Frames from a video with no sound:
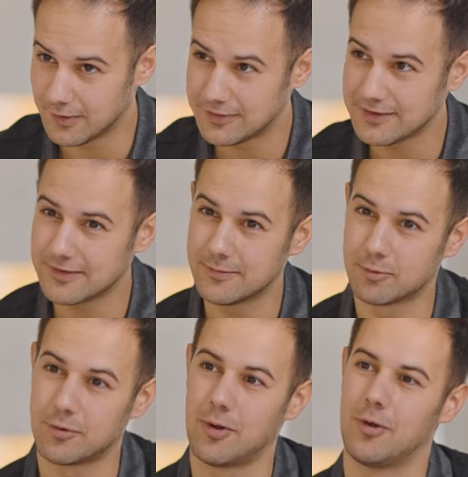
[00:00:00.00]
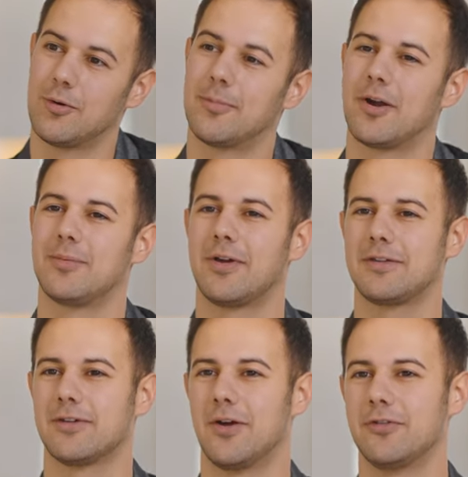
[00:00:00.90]
I think this is Barolo or
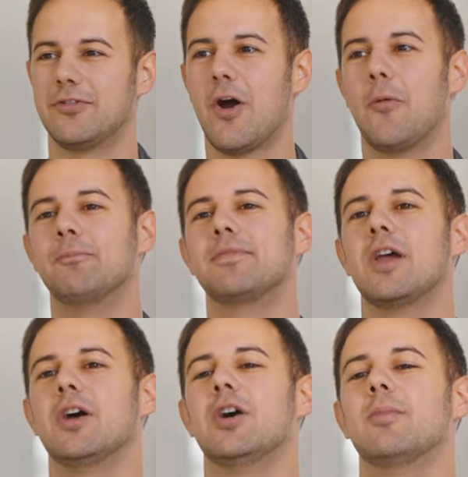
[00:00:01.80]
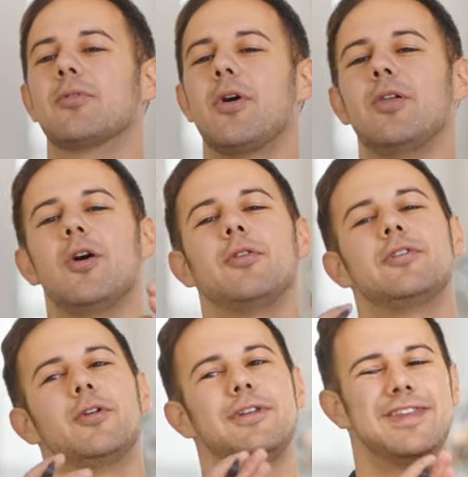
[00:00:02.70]
Barbaresco? So, Barolo is
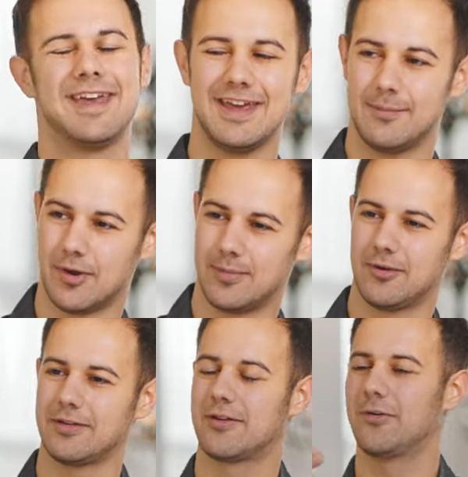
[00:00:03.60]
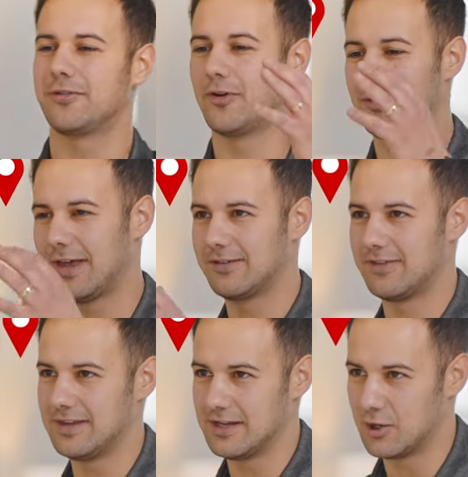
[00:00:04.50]
known as the king. Barbaresco is known as
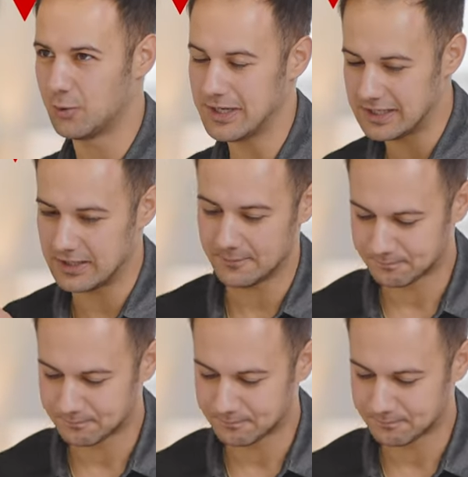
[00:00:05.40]
the queen.